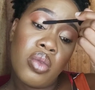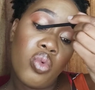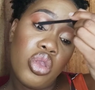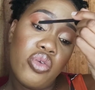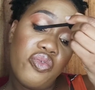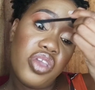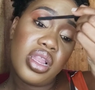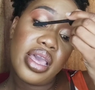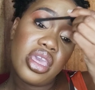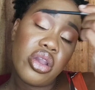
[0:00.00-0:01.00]
When you
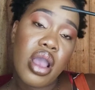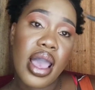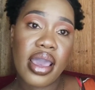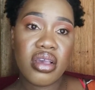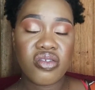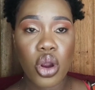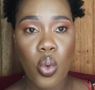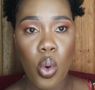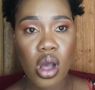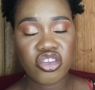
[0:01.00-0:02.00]
feel like your eyes
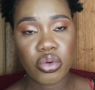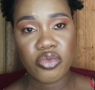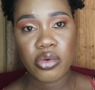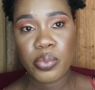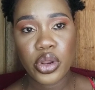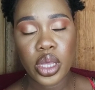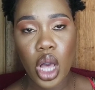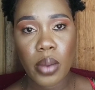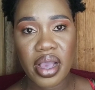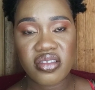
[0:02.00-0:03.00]
are watering from putting
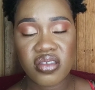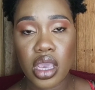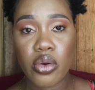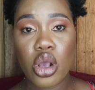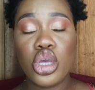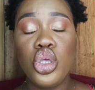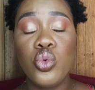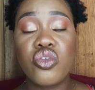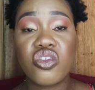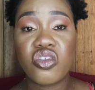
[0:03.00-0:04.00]
on mascara,
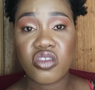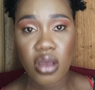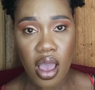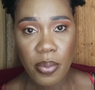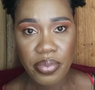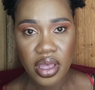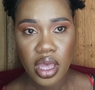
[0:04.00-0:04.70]
you stop,